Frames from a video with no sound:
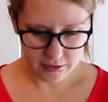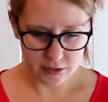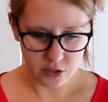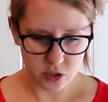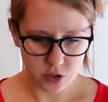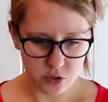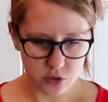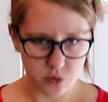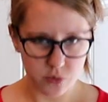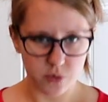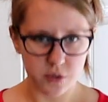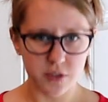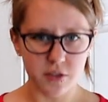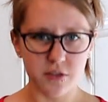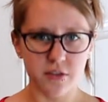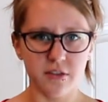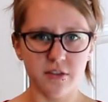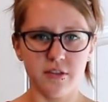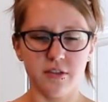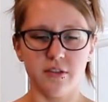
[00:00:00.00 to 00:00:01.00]
These
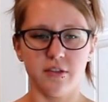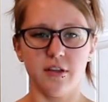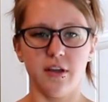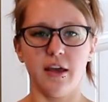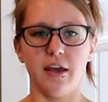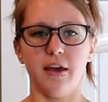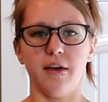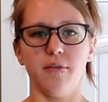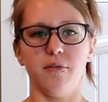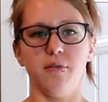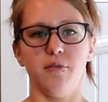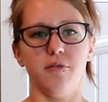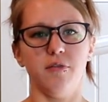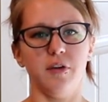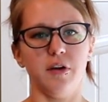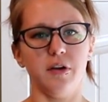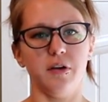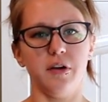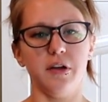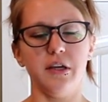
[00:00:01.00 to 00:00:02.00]
shorts have a
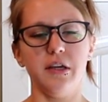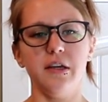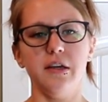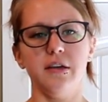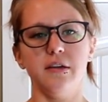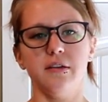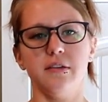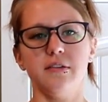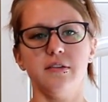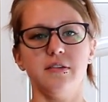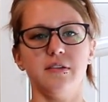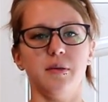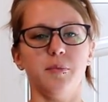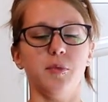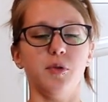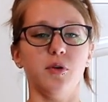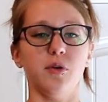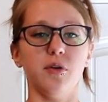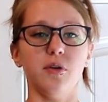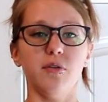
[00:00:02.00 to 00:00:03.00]
very
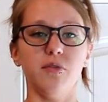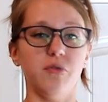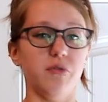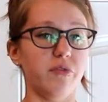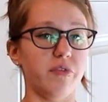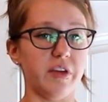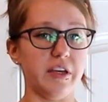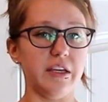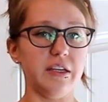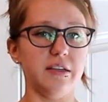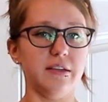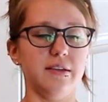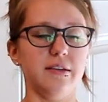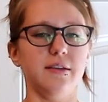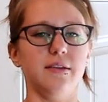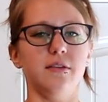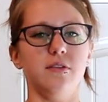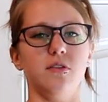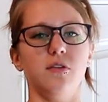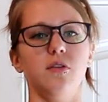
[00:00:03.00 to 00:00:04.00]
similar
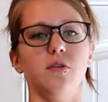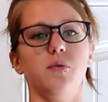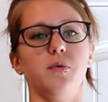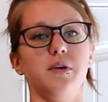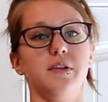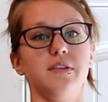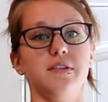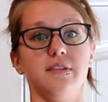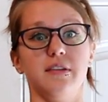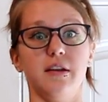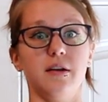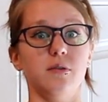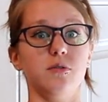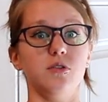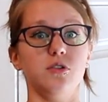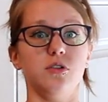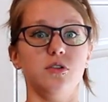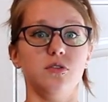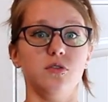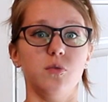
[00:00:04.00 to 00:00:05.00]
fit to the ones that I
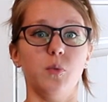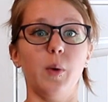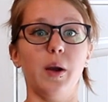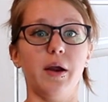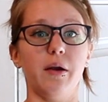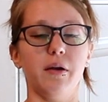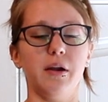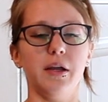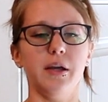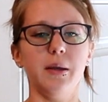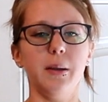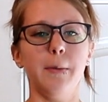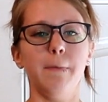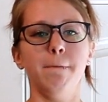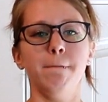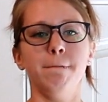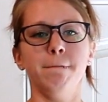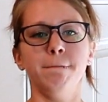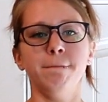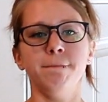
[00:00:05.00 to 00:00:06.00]
was just wearing.
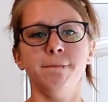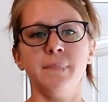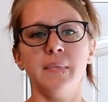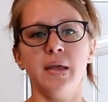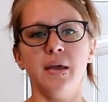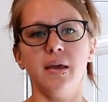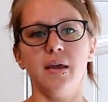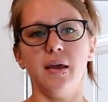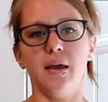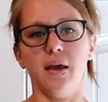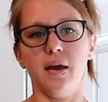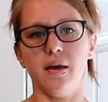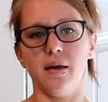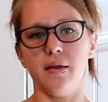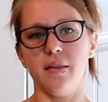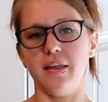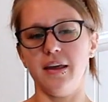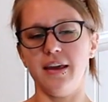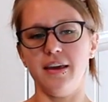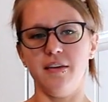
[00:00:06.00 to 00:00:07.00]

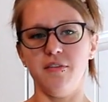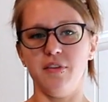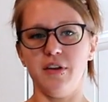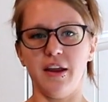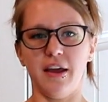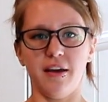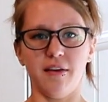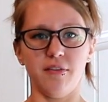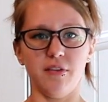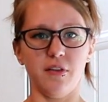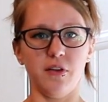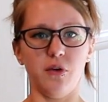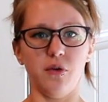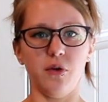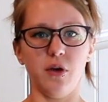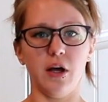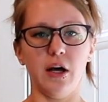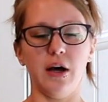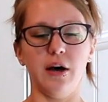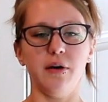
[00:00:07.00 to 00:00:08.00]
They even have a
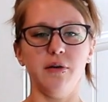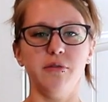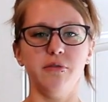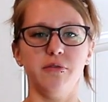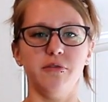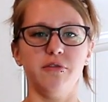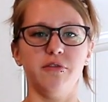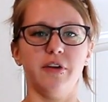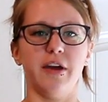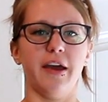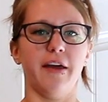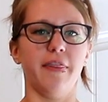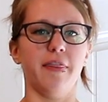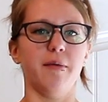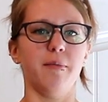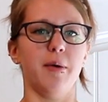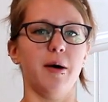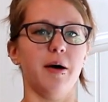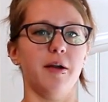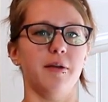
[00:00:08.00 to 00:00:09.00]
little cuff
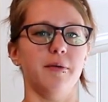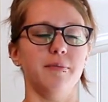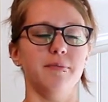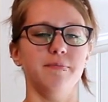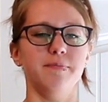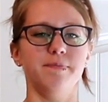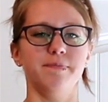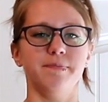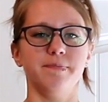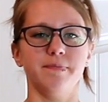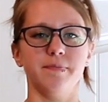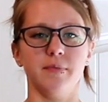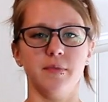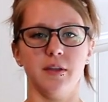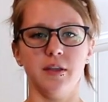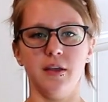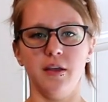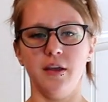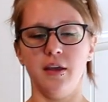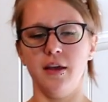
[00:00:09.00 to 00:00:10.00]
at the bottom
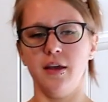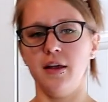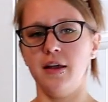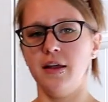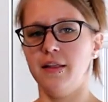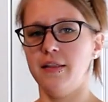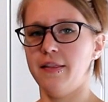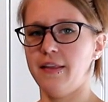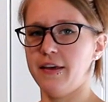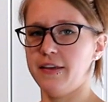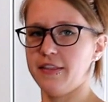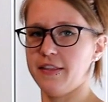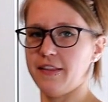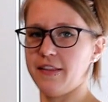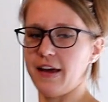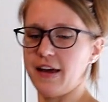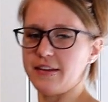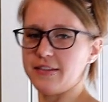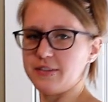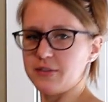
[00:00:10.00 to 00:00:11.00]
like
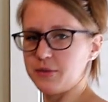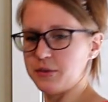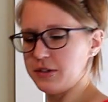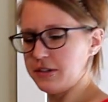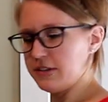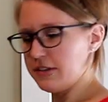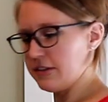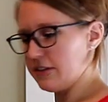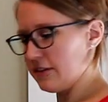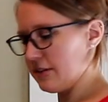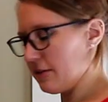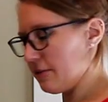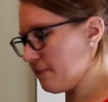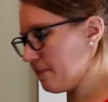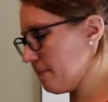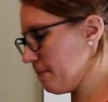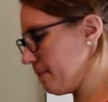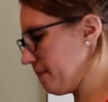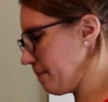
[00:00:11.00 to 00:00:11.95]
the last ones.